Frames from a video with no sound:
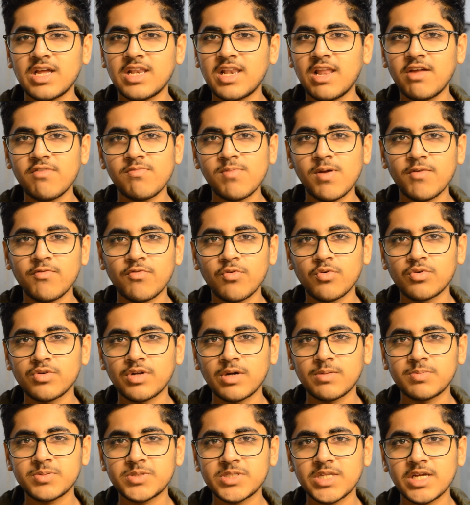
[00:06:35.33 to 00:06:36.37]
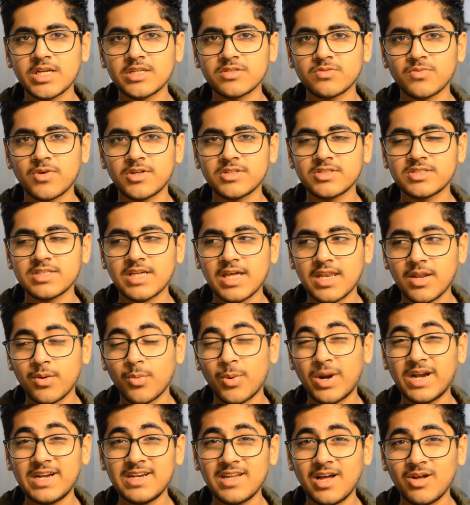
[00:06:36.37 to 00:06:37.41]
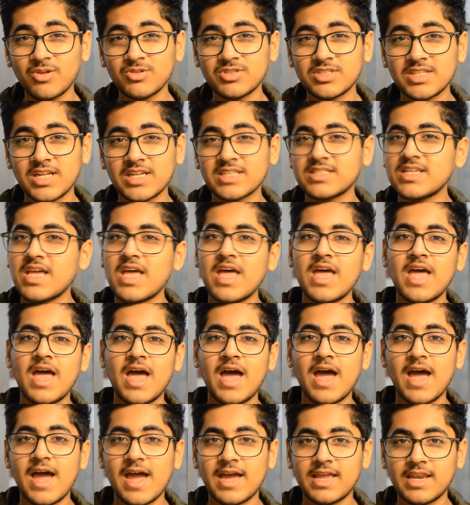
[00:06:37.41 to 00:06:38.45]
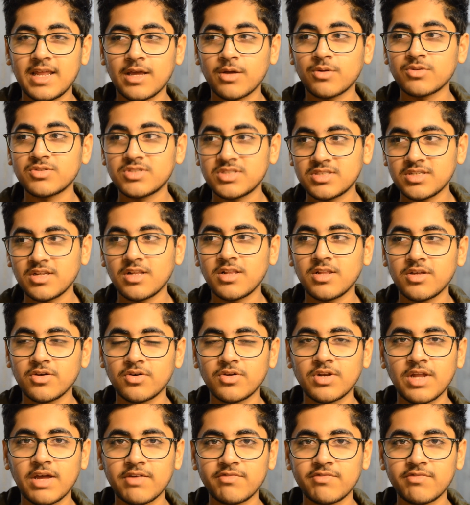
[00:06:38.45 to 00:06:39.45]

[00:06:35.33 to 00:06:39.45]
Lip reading: I left my phone upstairs once and I went downstairs and I could still hear